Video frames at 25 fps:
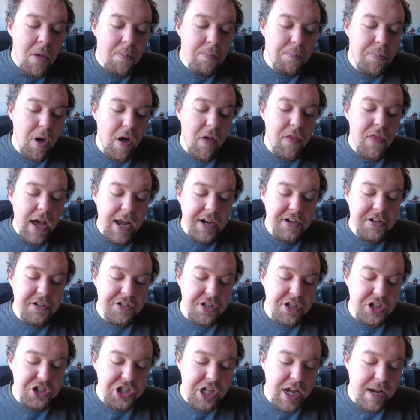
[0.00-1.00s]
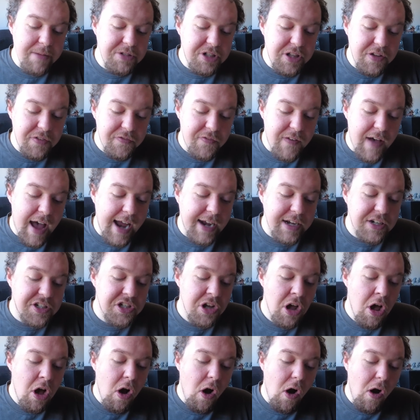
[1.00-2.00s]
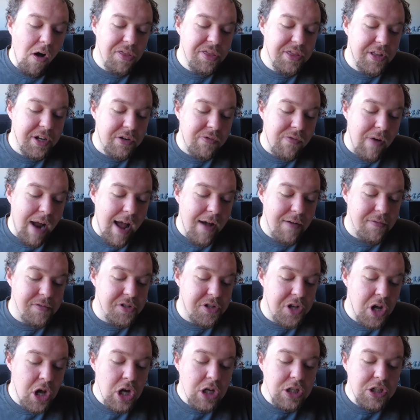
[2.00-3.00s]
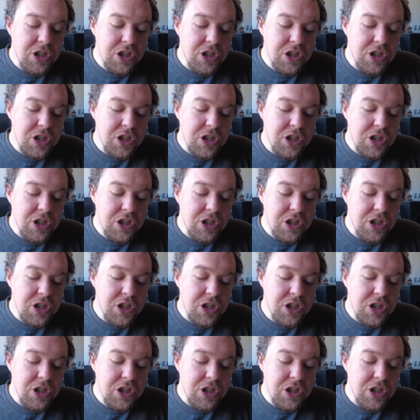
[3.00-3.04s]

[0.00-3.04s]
But that doesn't change the facts on the ground.